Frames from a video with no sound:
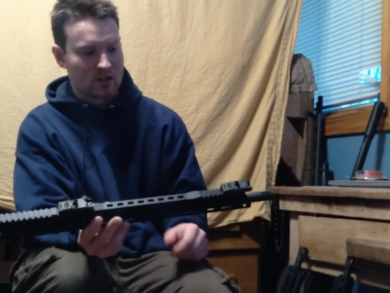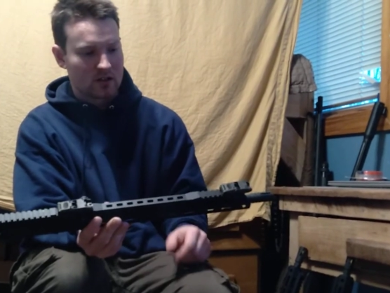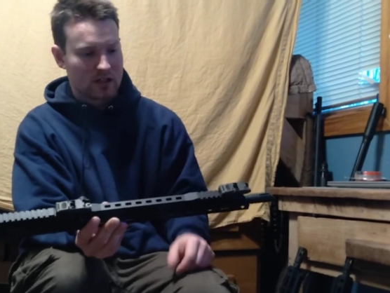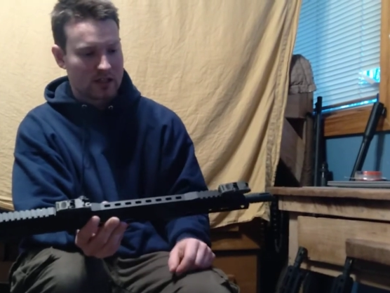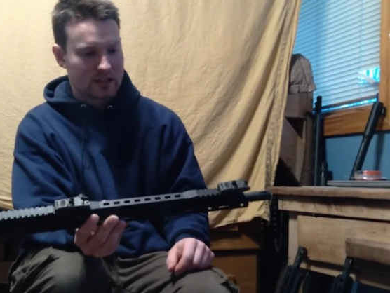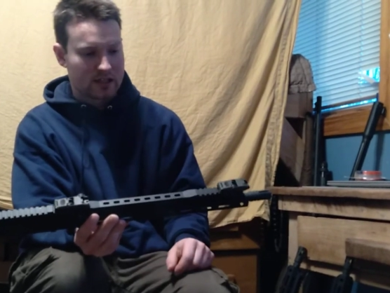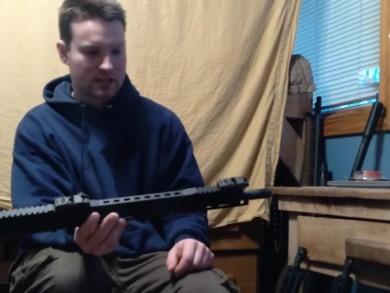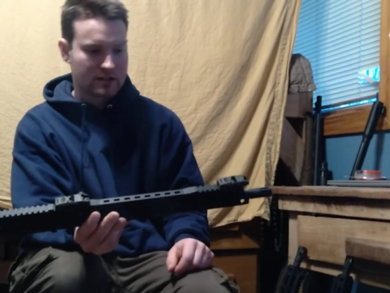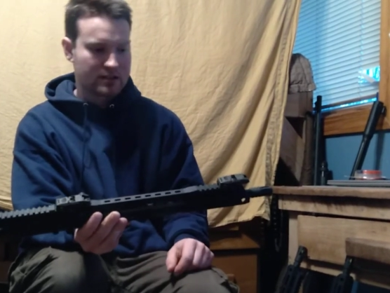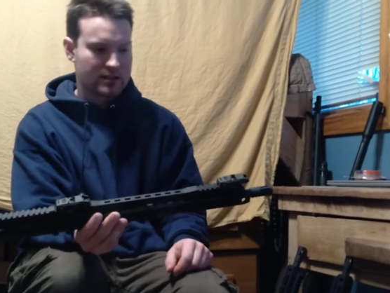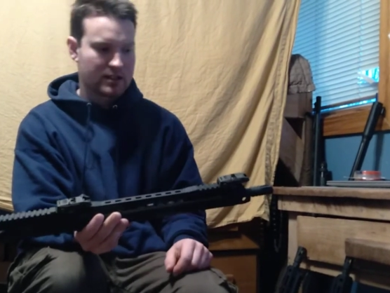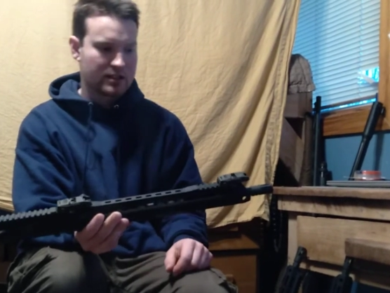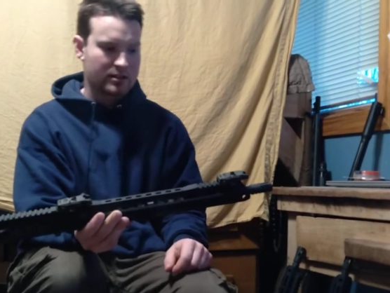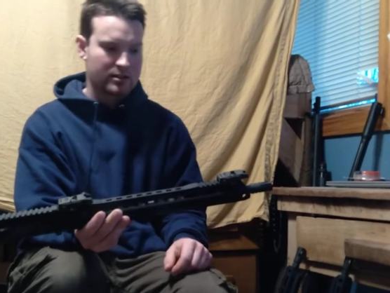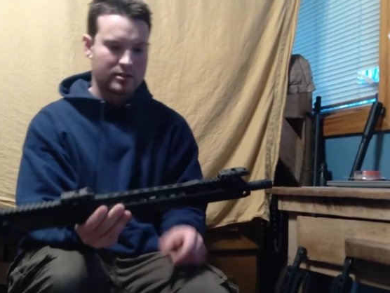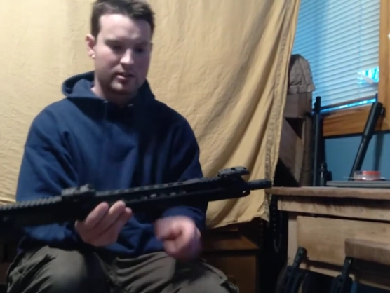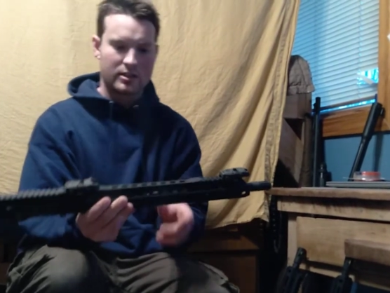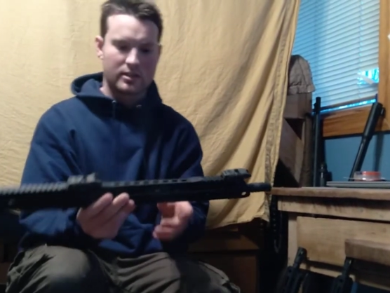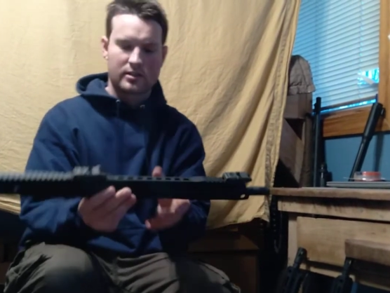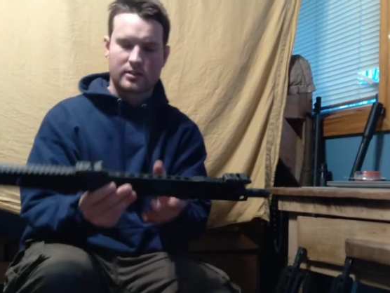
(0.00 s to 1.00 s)
I guess
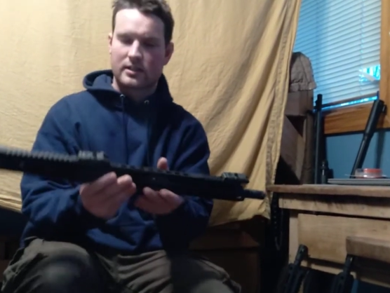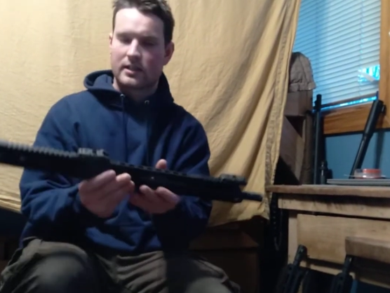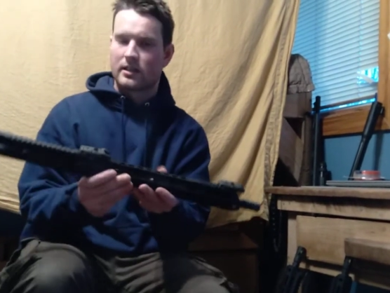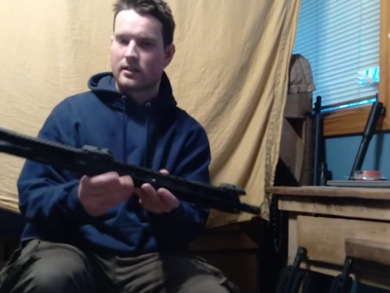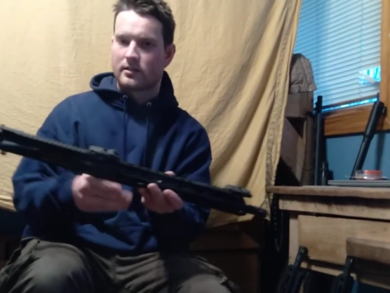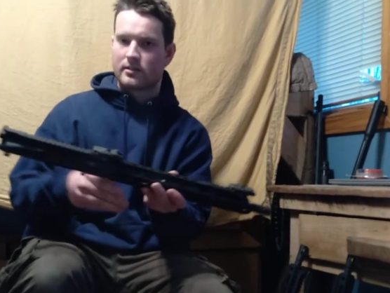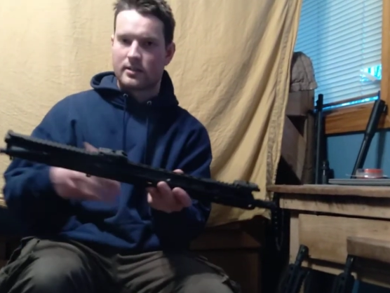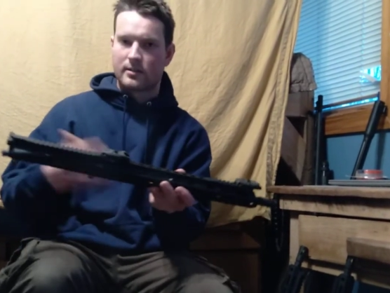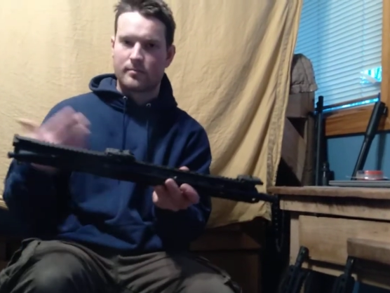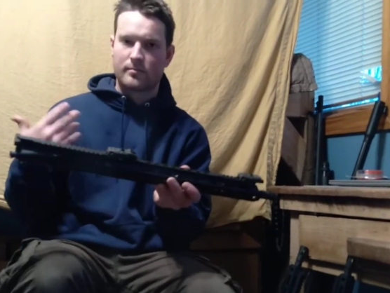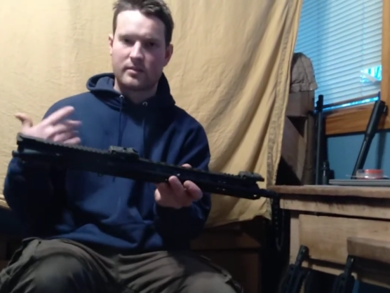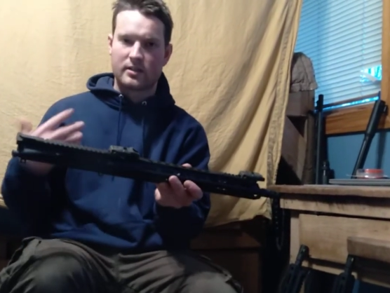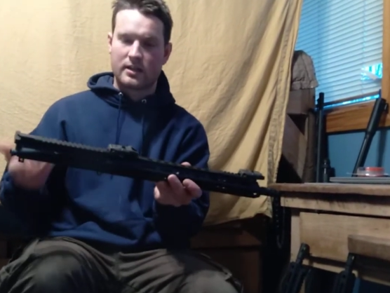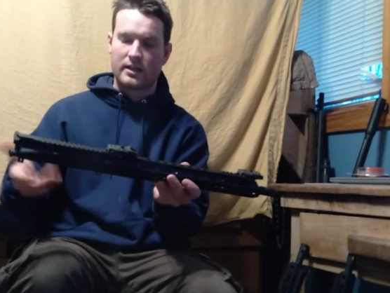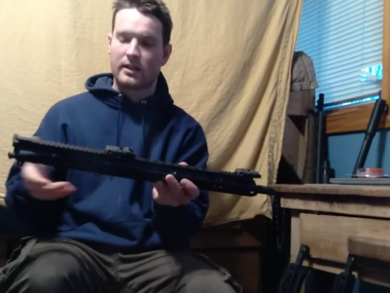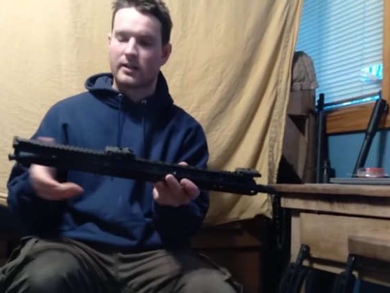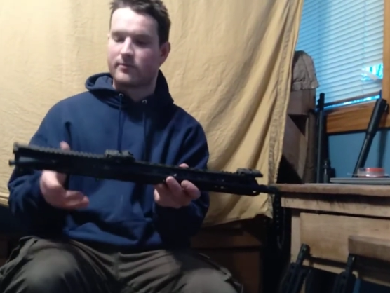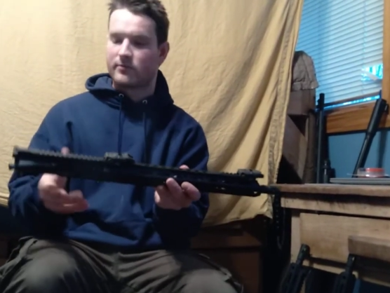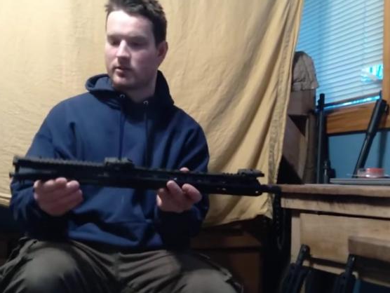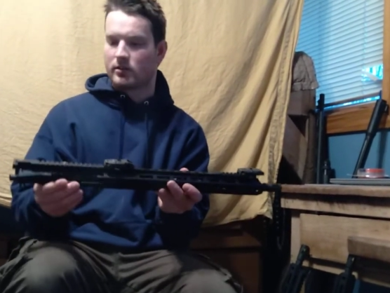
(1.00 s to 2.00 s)
that's just kind of something that I
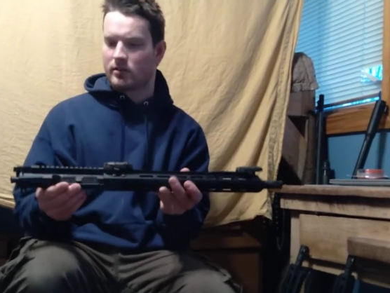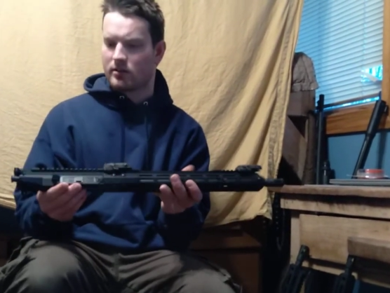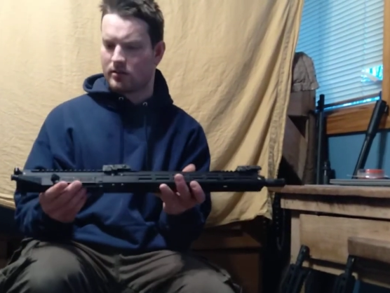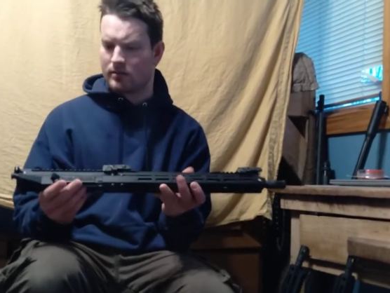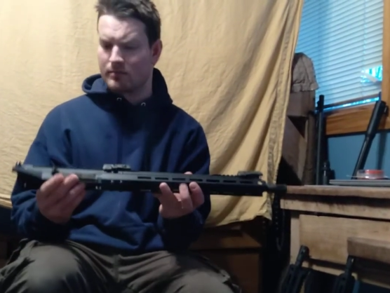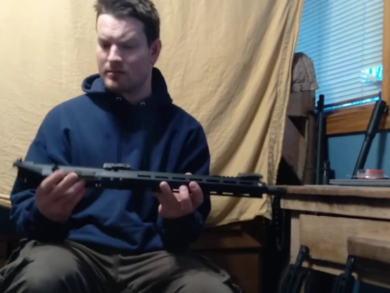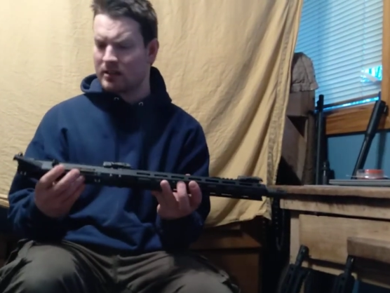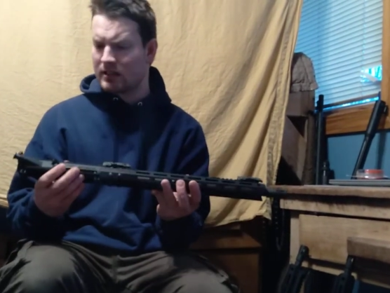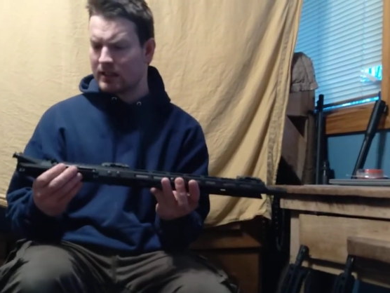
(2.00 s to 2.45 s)
have to learn.